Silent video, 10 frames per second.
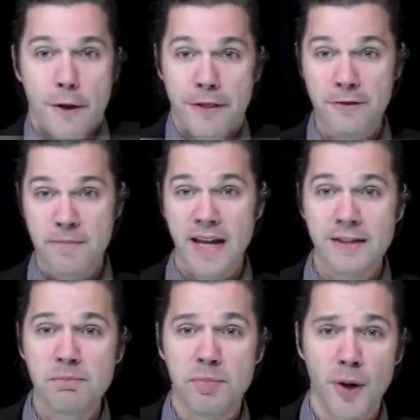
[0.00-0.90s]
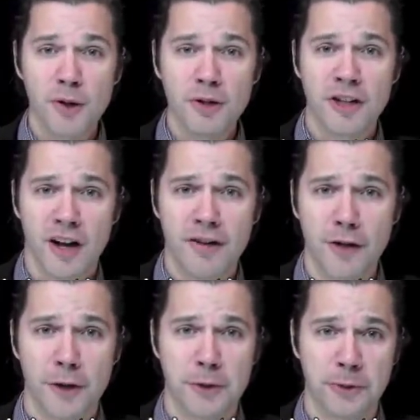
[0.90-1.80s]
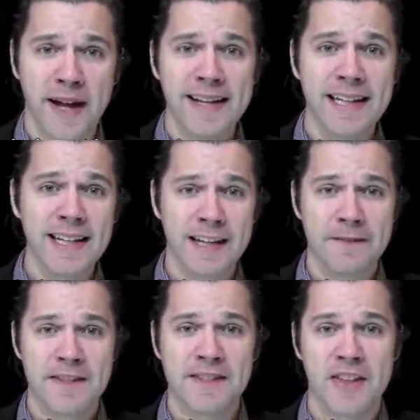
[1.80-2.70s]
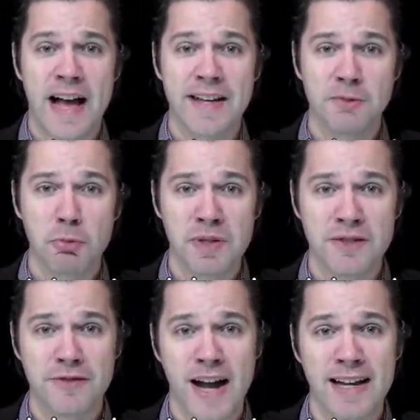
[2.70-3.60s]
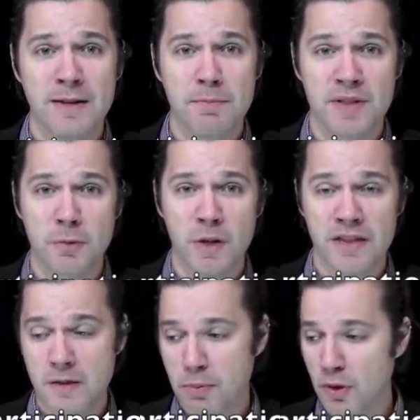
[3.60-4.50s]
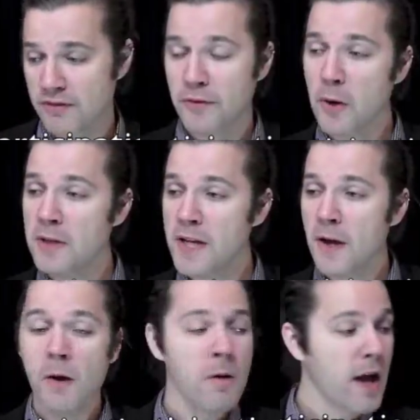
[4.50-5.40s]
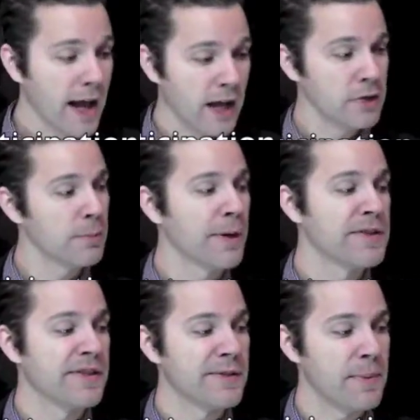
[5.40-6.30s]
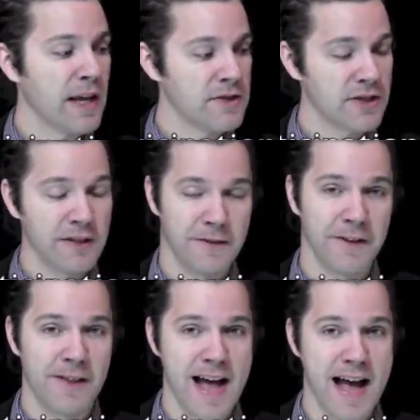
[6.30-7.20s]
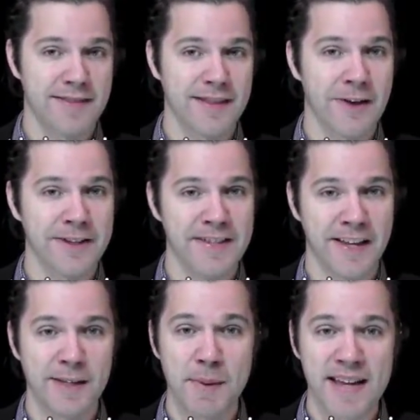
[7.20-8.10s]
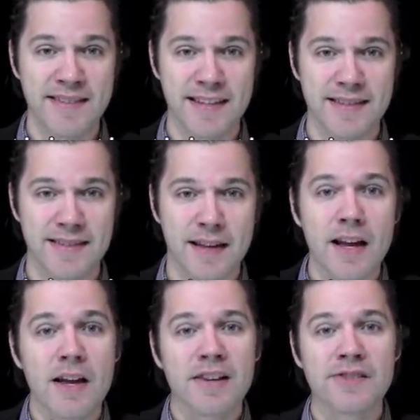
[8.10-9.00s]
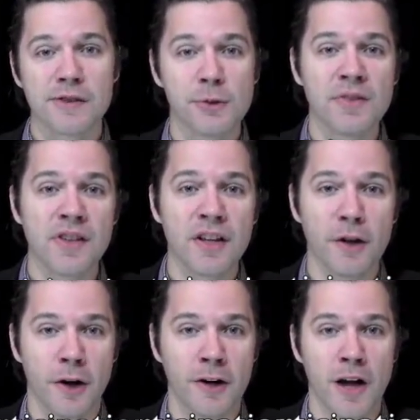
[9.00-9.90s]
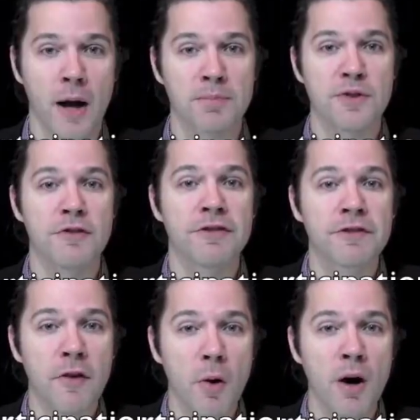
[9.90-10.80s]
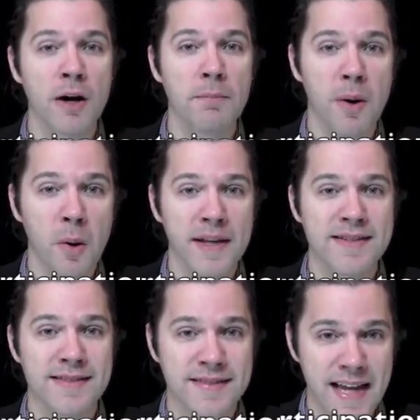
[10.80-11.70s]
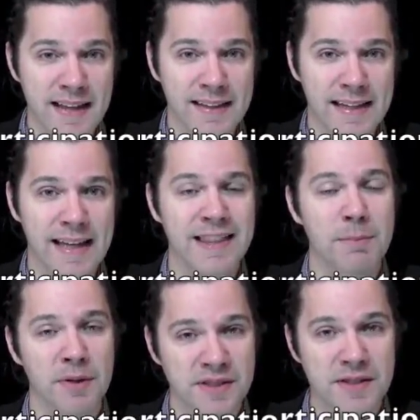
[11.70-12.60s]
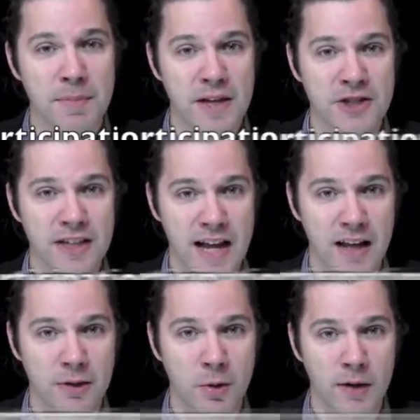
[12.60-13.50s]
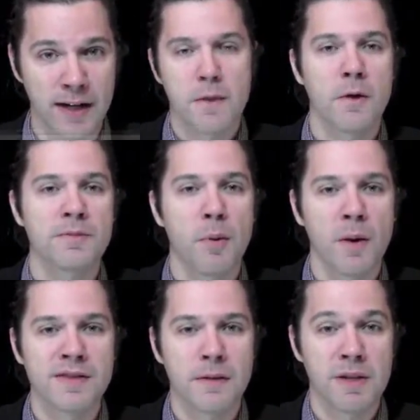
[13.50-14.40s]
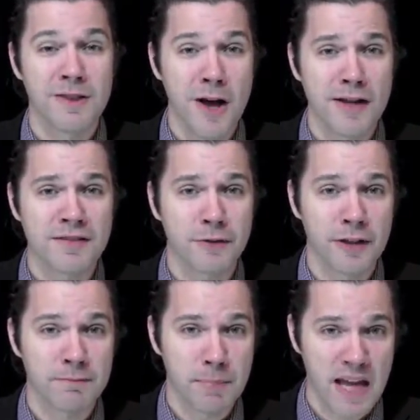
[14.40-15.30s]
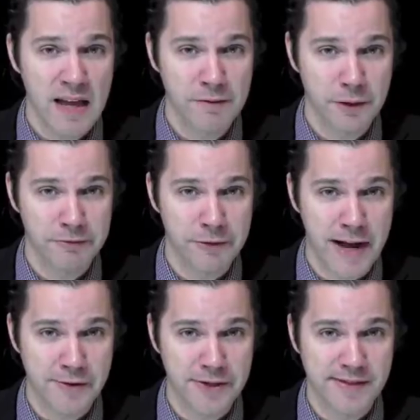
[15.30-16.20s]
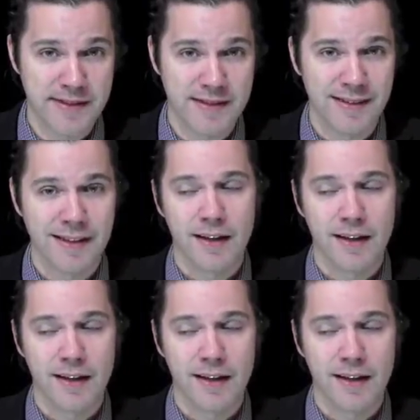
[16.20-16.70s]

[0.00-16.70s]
The main bulk of our grading in this class will be divided between the portfolio and your participation in the class on a daily basis. Students can earn up to 4 points daily in the participation category. Those points can be lost for behavior infractions.